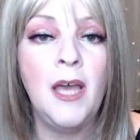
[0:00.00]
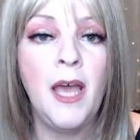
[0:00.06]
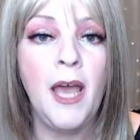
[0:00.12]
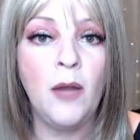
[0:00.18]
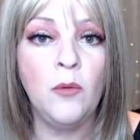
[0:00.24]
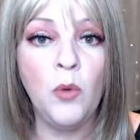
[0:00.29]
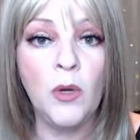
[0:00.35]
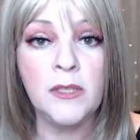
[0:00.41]

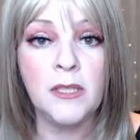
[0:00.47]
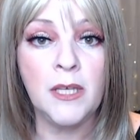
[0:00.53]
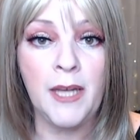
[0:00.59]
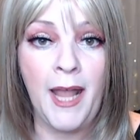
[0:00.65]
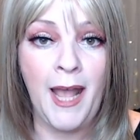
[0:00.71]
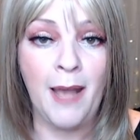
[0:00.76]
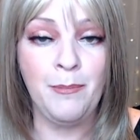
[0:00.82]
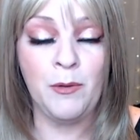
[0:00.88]
And what's going
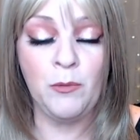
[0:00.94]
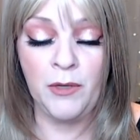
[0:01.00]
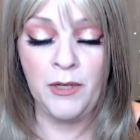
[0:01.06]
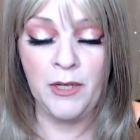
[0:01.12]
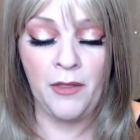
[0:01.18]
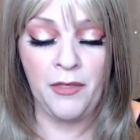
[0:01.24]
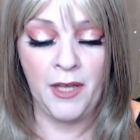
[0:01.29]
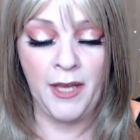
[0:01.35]
to happen when
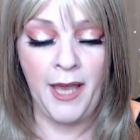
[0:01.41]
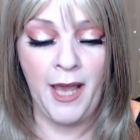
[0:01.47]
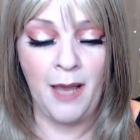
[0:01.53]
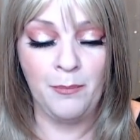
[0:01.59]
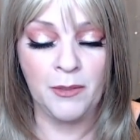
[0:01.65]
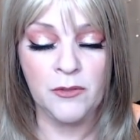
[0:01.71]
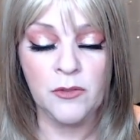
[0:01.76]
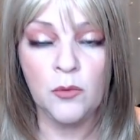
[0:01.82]
nothing
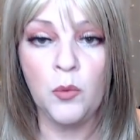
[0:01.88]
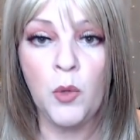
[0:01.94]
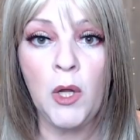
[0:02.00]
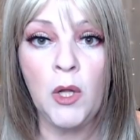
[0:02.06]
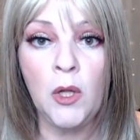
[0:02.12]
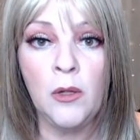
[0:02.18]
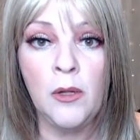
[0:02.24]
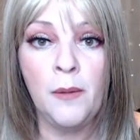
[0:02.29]
happens?
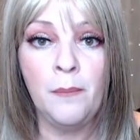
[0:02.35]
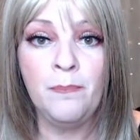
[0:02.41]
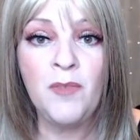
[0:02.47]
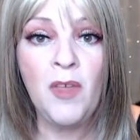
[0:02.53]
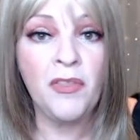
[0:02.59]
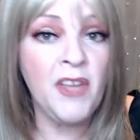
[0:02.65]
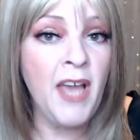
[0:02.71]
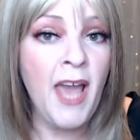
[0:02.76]
Well,
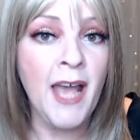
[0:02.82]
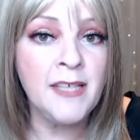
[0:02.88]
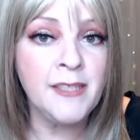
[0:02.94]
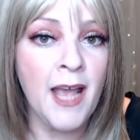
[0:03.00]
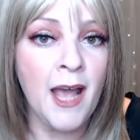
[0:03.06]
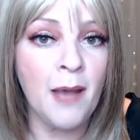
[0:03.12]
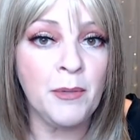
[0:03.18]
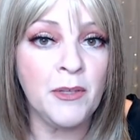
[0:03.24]
nothing has
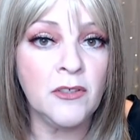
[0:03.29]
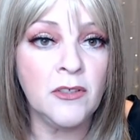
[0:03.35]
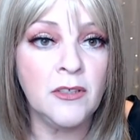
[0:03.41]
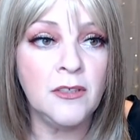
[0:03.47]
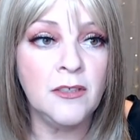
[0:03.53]
happened.